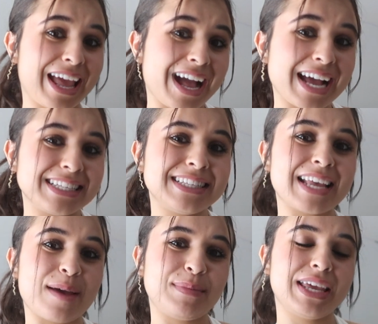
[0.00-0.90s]
Hey guys, it's
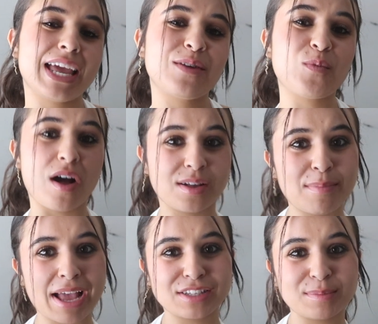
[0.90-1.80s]
Emmye and welcome
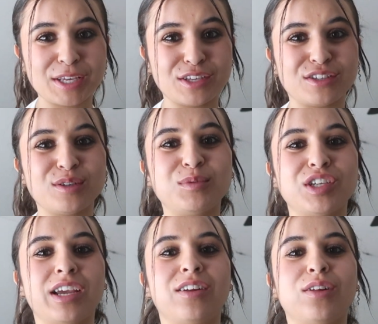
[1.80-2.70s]
back to my YouTube
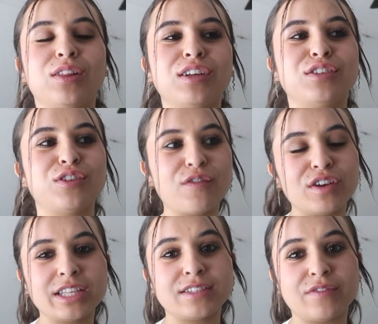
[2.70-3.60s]
channel. So
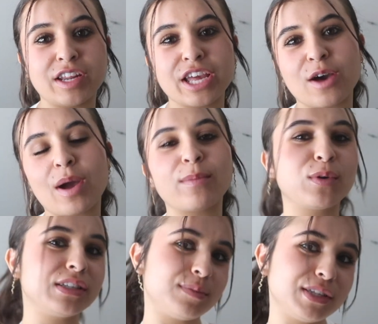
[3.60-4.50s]
for this video, I'm
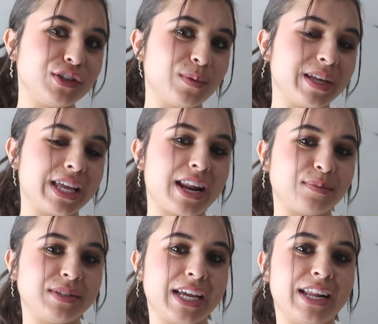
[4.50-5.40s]
going to be doing an
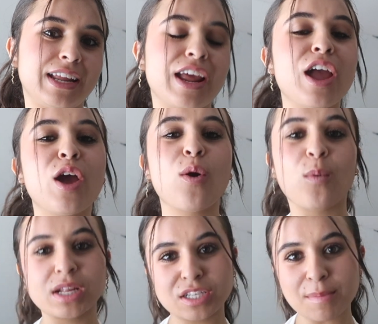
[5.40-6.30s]
updated
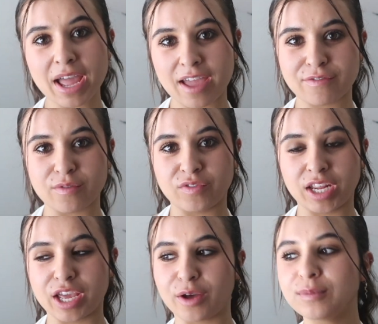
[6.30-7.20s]
what's on my iPhone
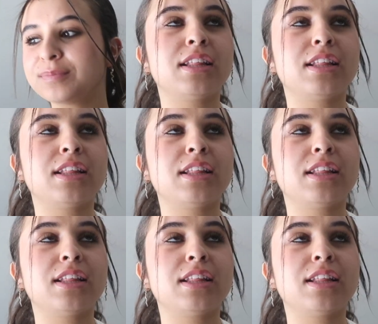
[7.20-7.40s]
video.